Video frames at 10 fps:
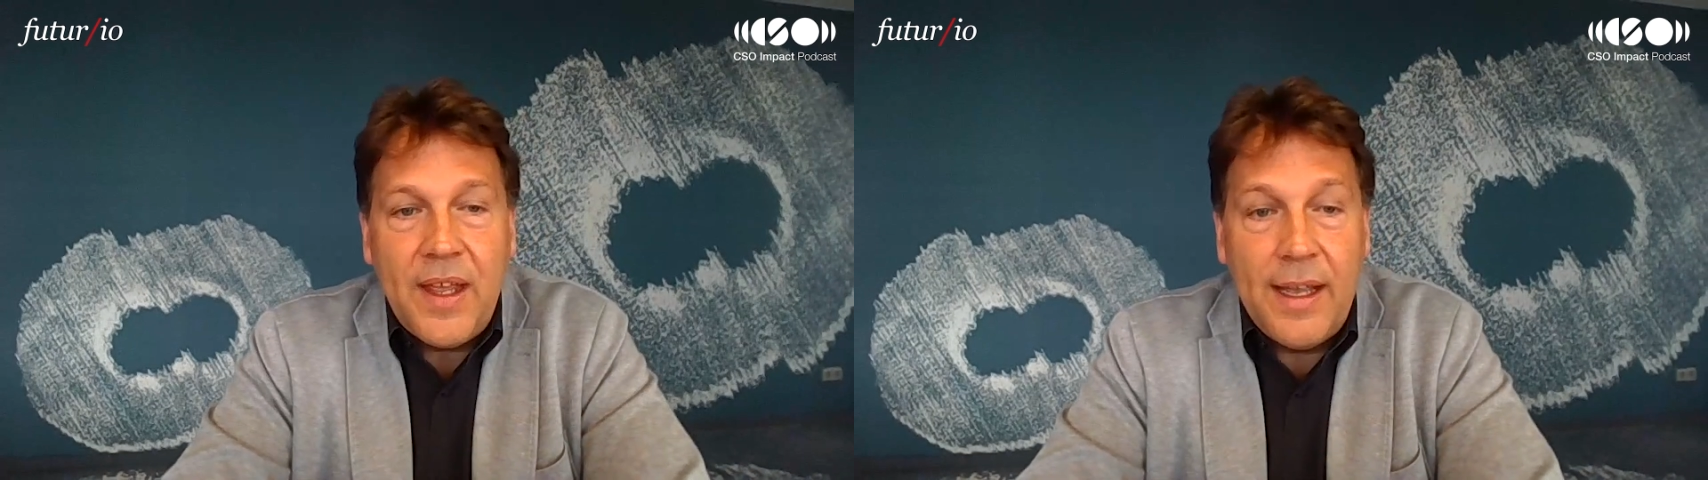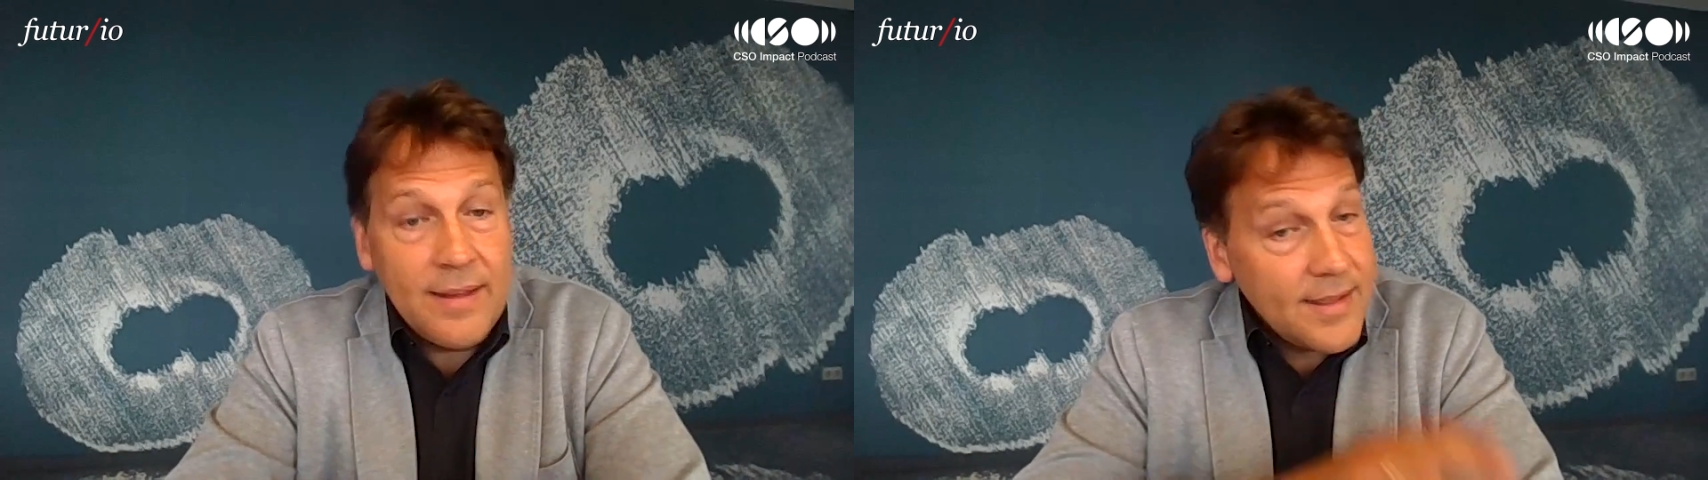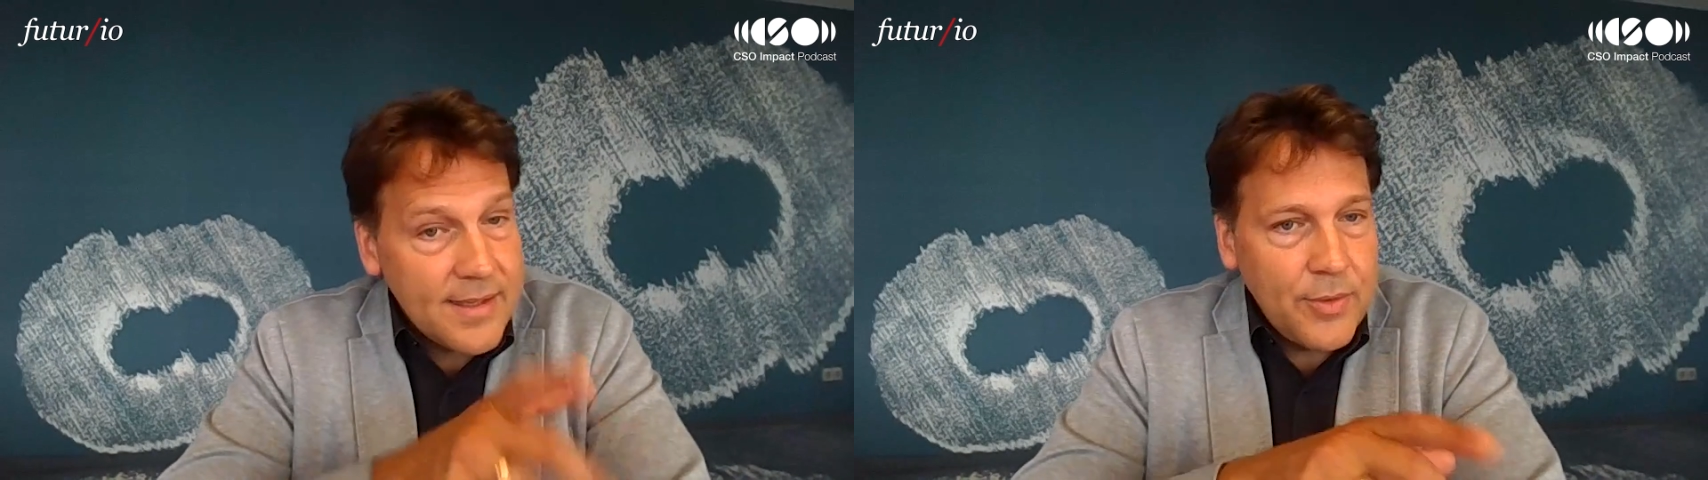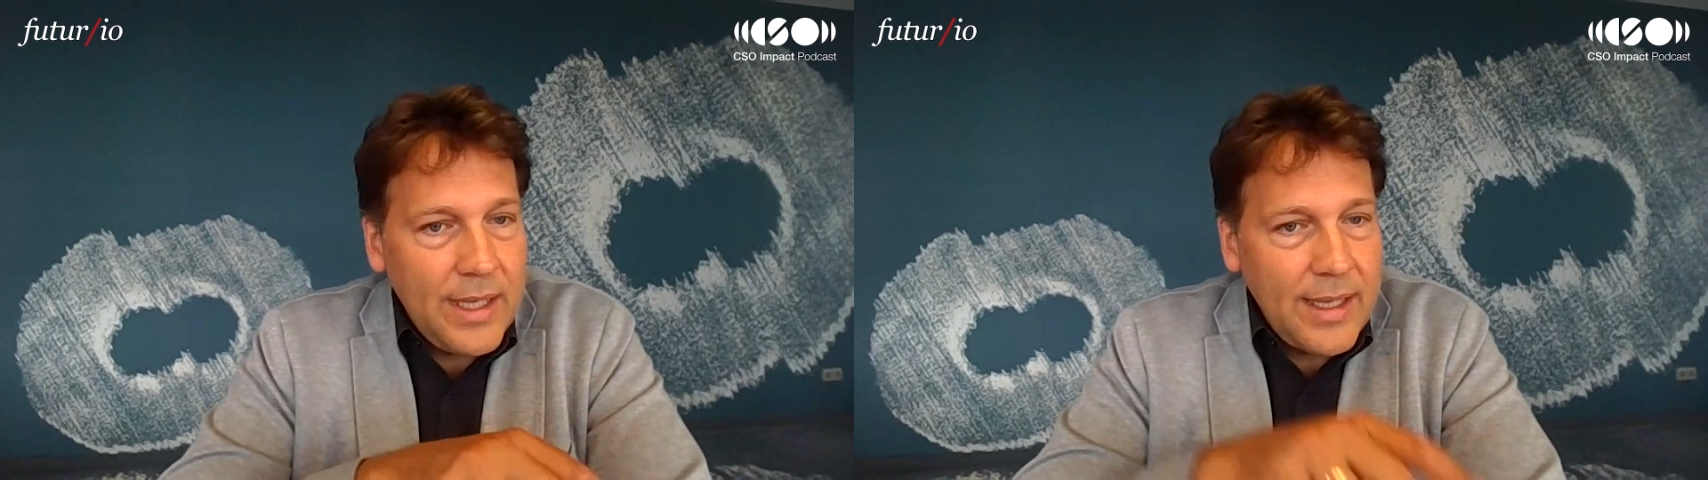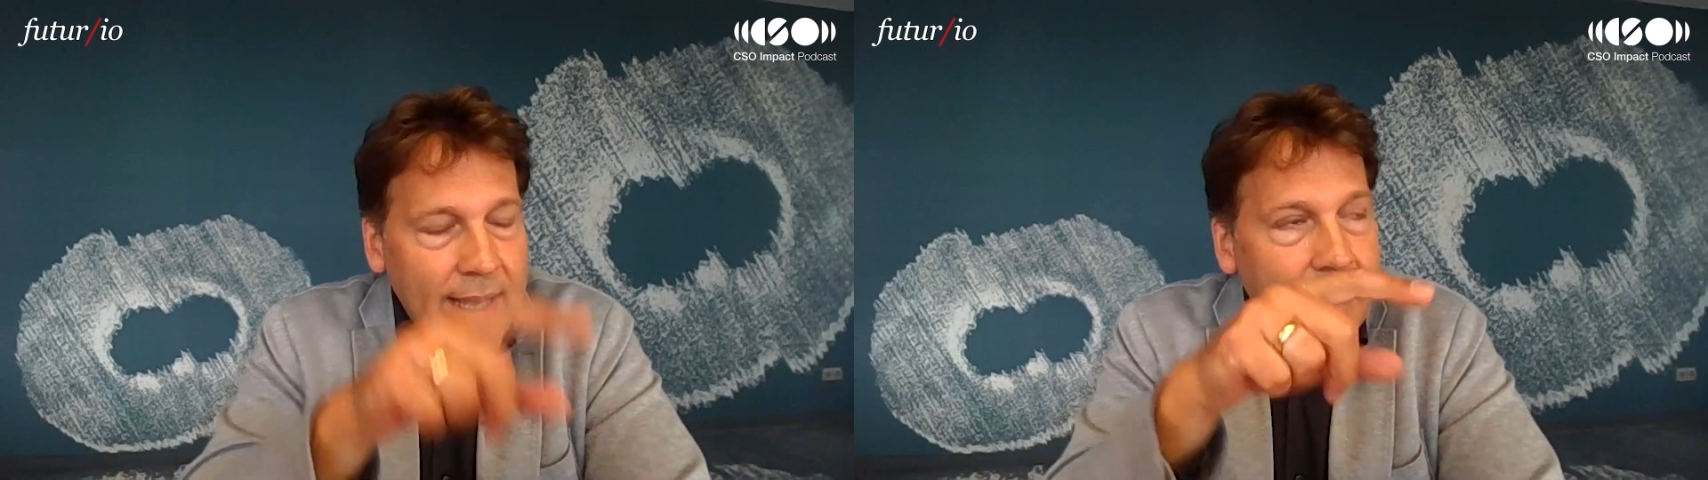And this is
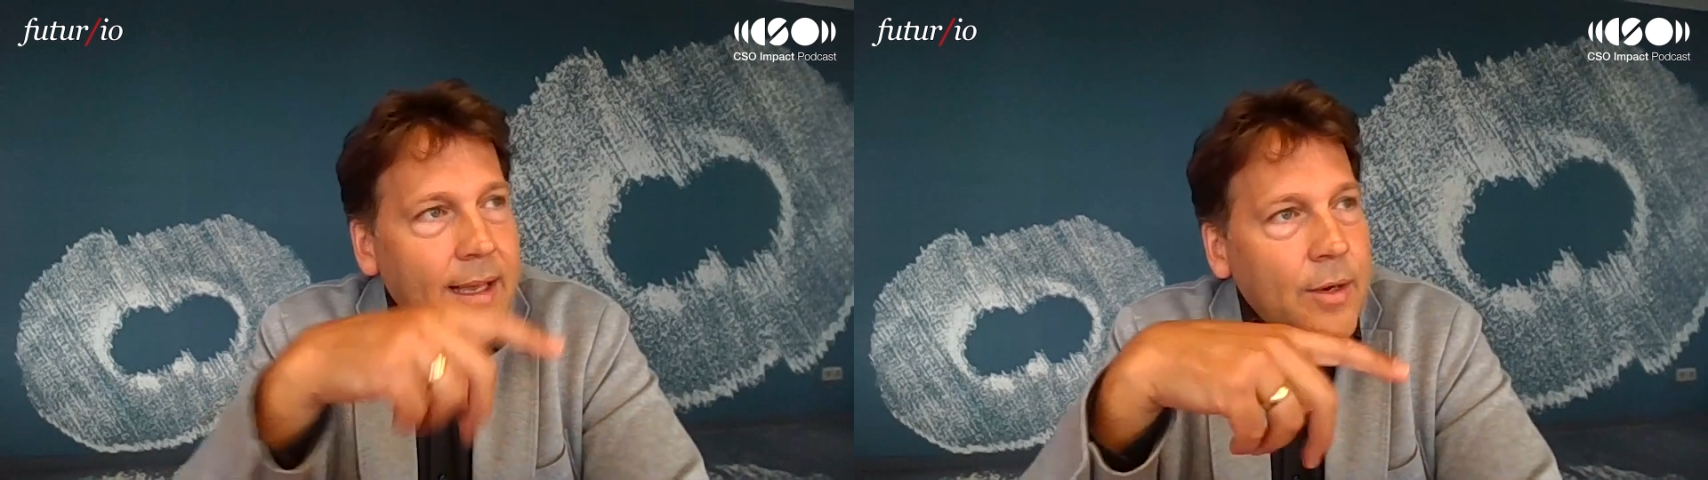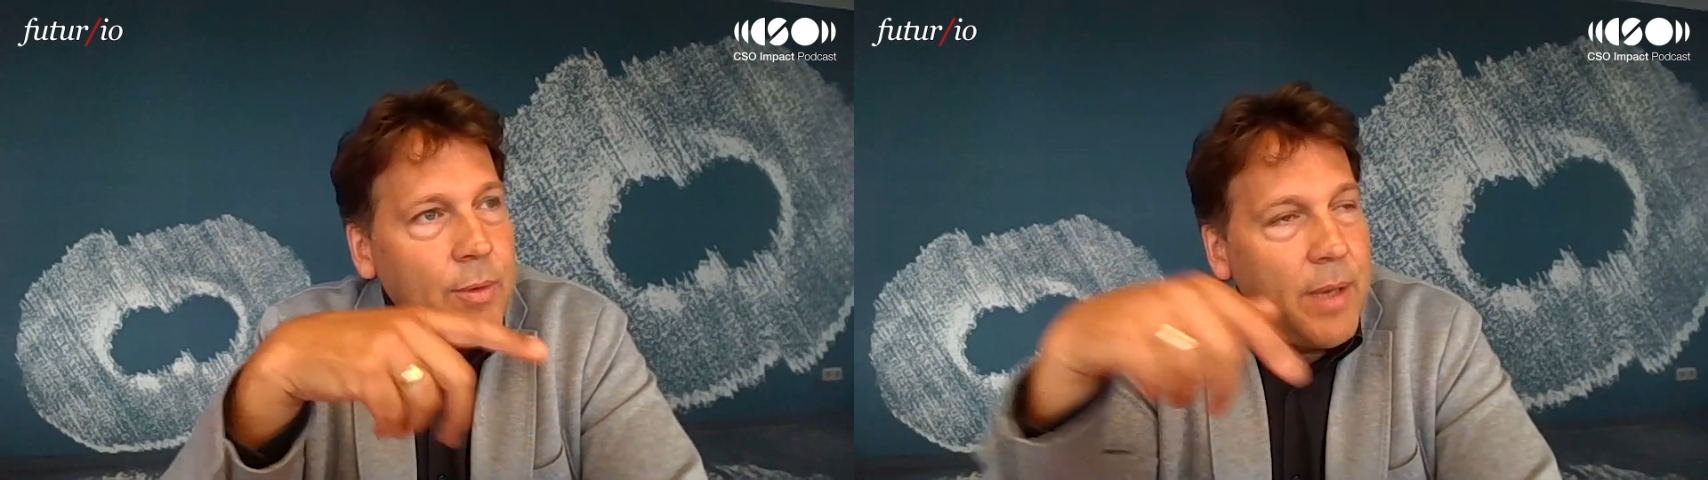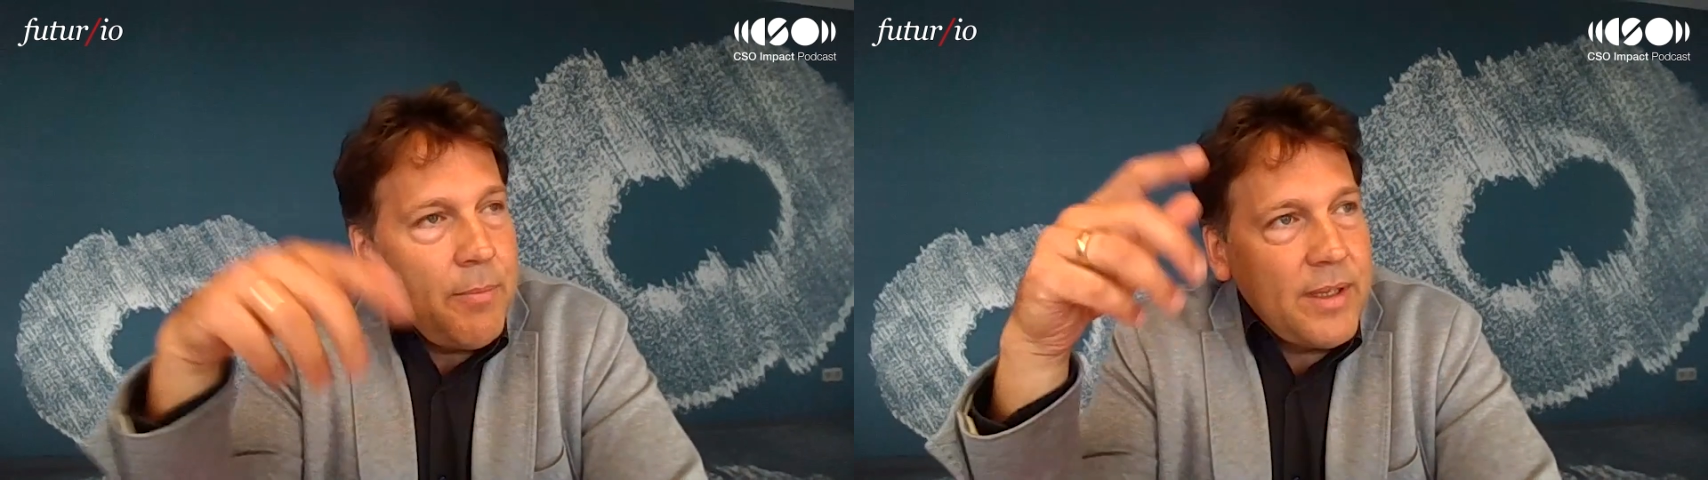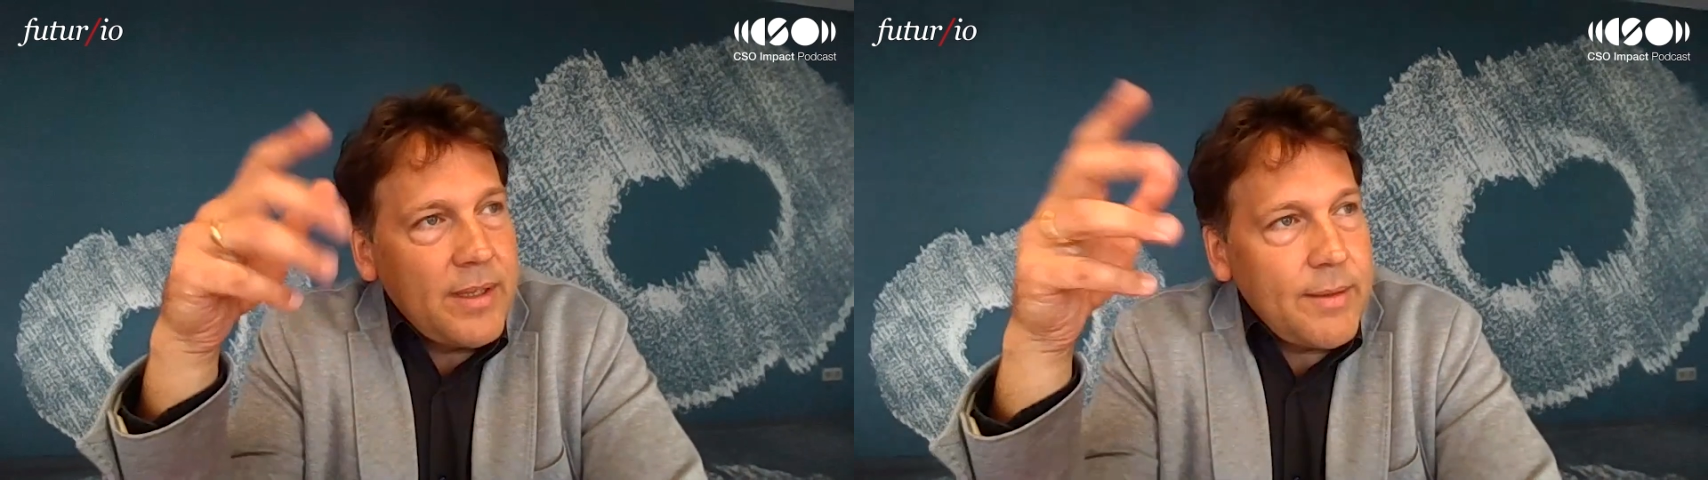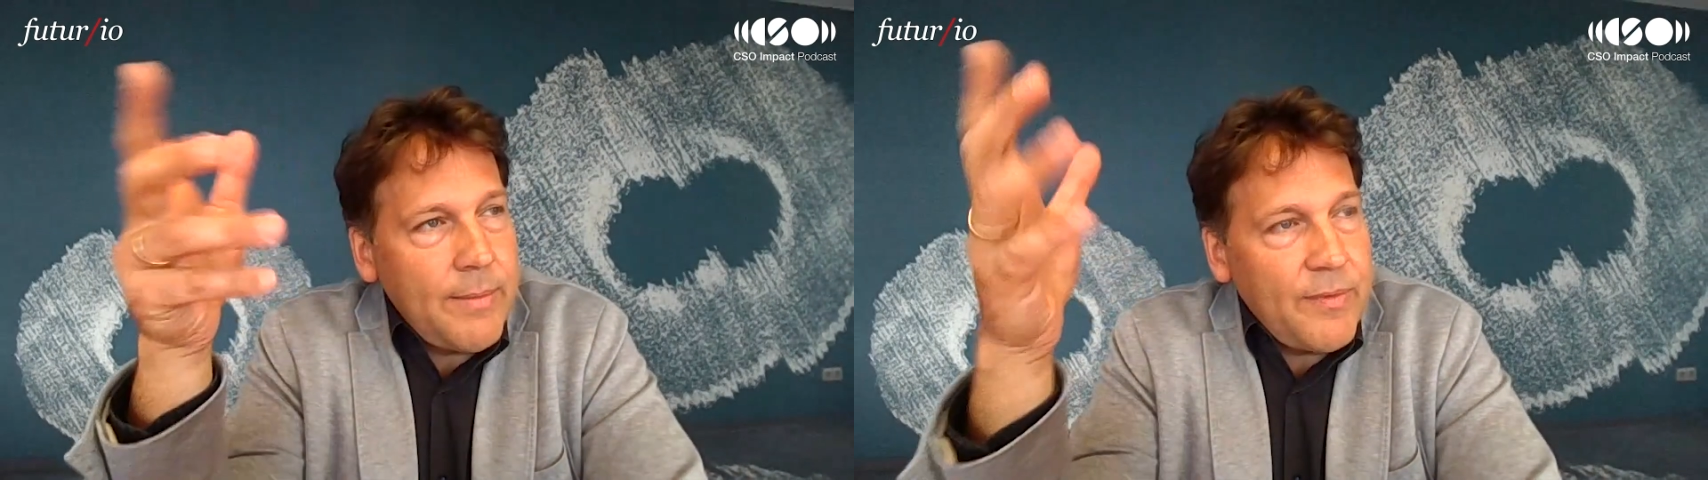really, I
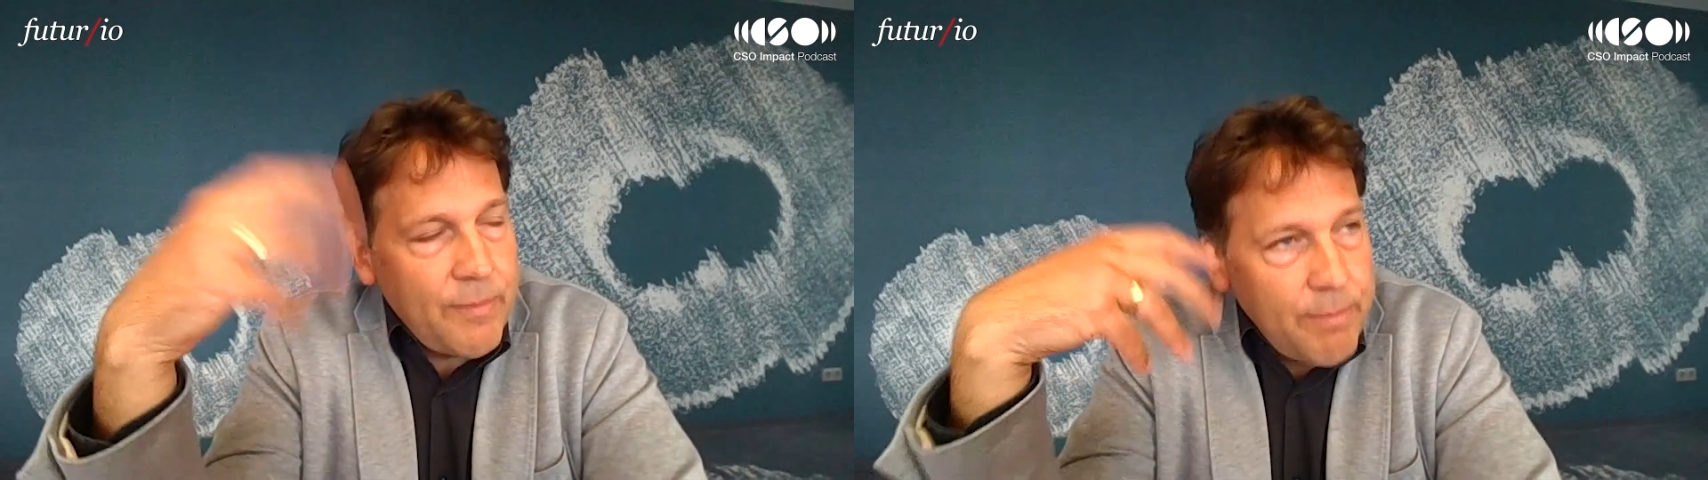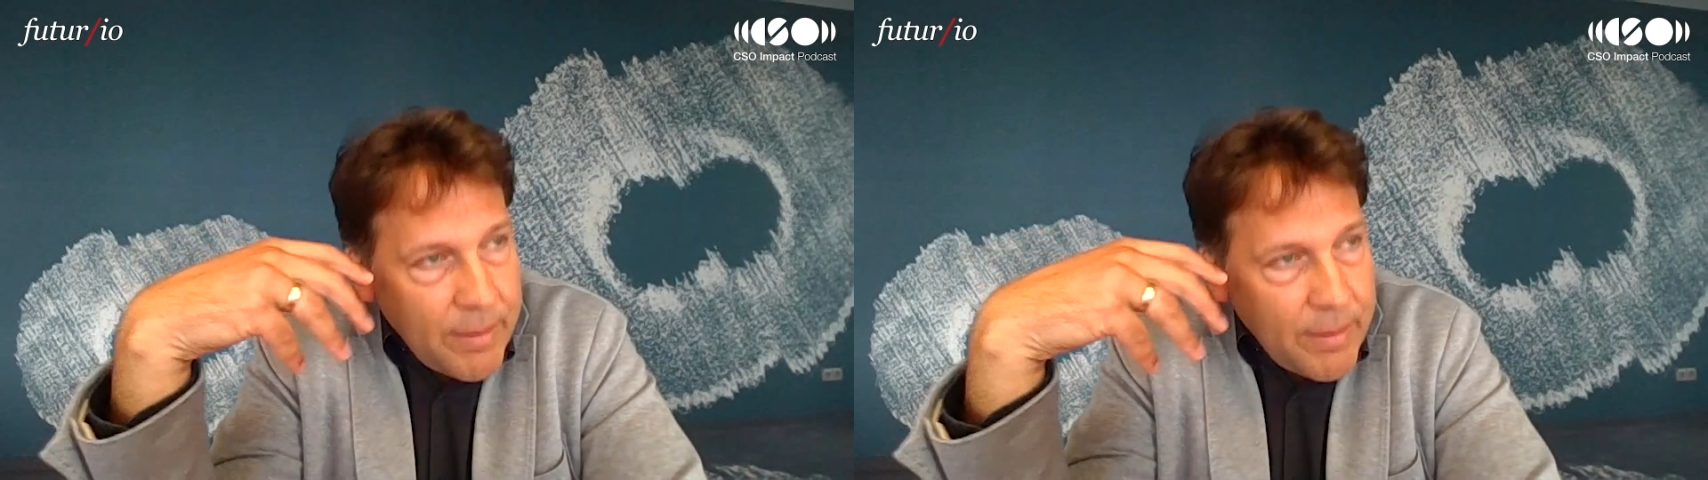remembered